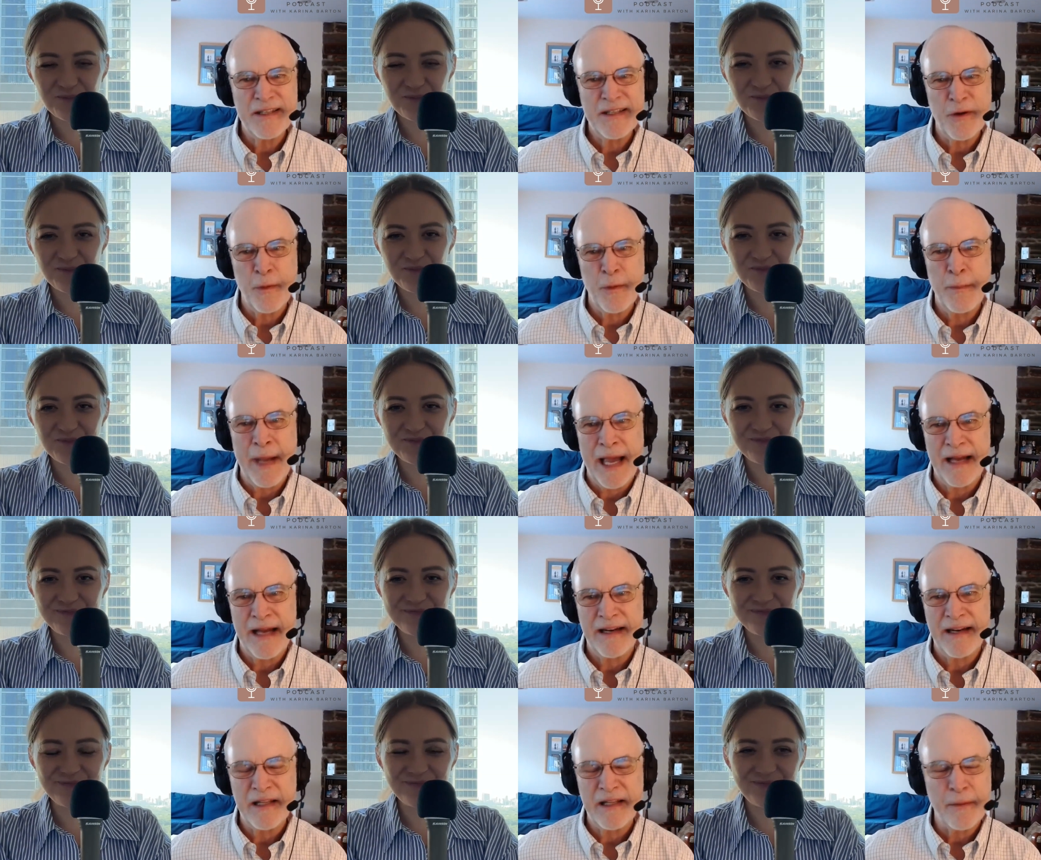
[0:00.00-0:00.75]
Speaker 1: to
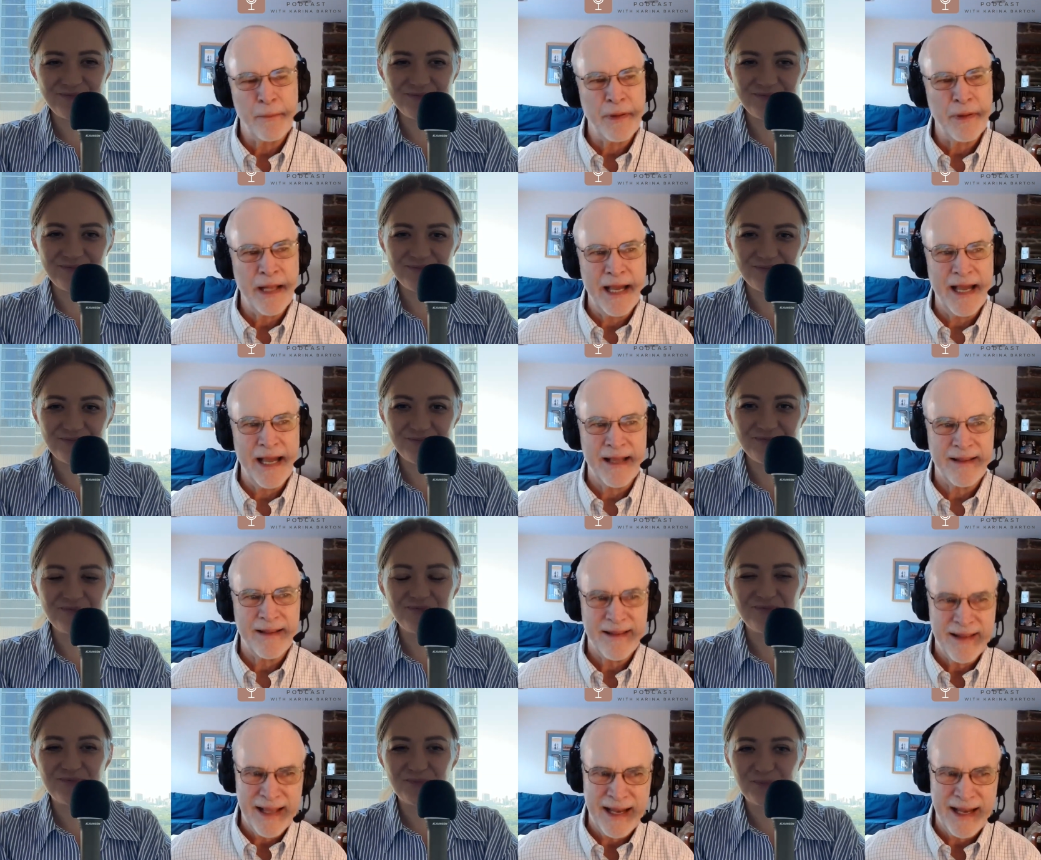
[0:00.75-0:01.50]
abandon the plant
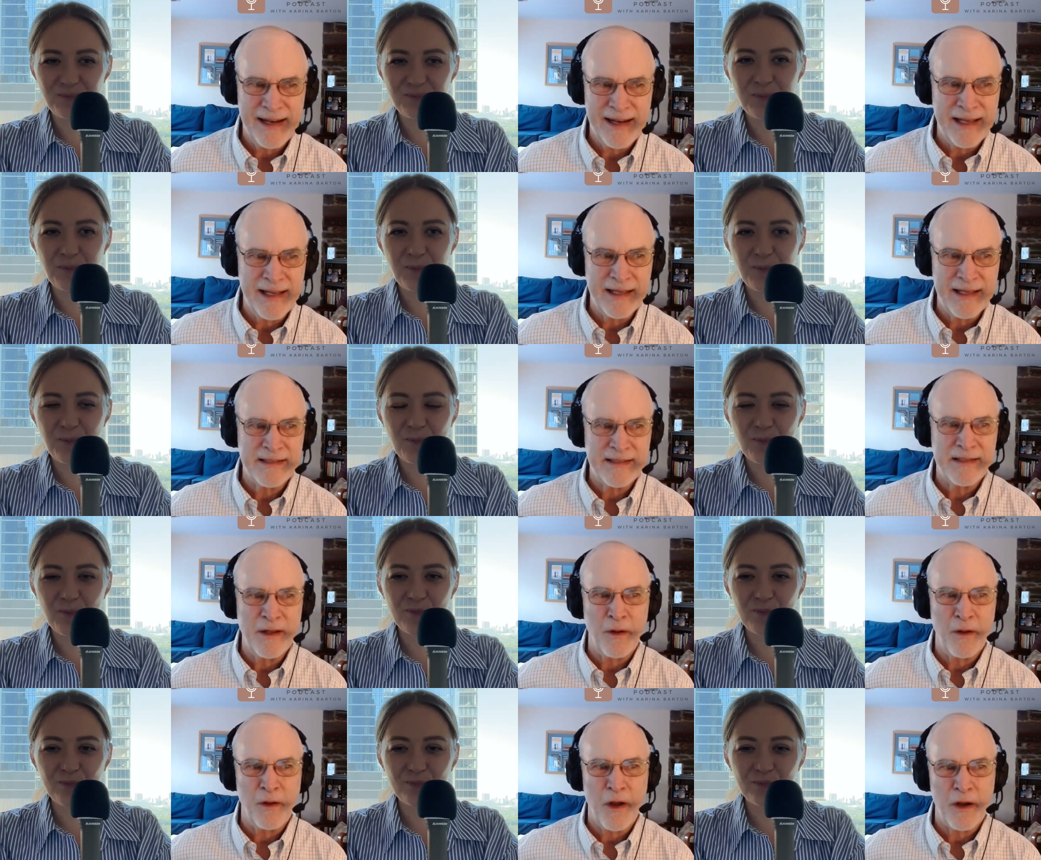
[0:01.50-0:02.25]
that is
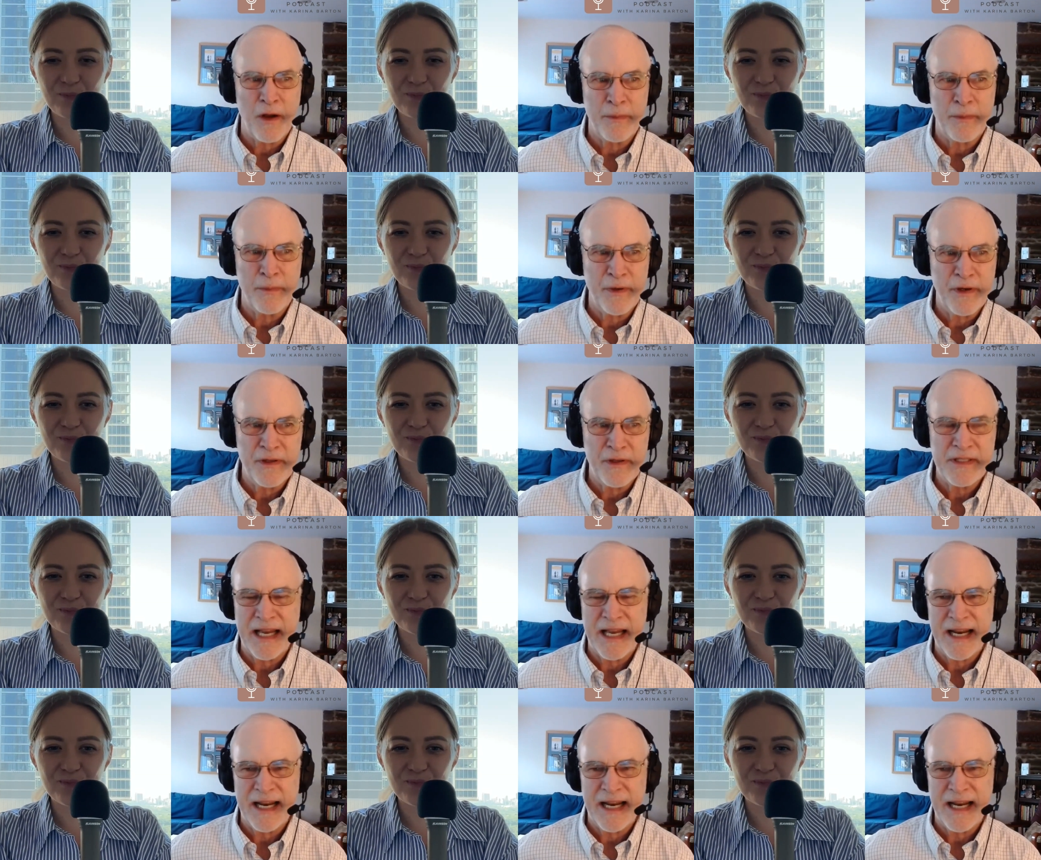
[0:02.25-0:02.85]
no longer producing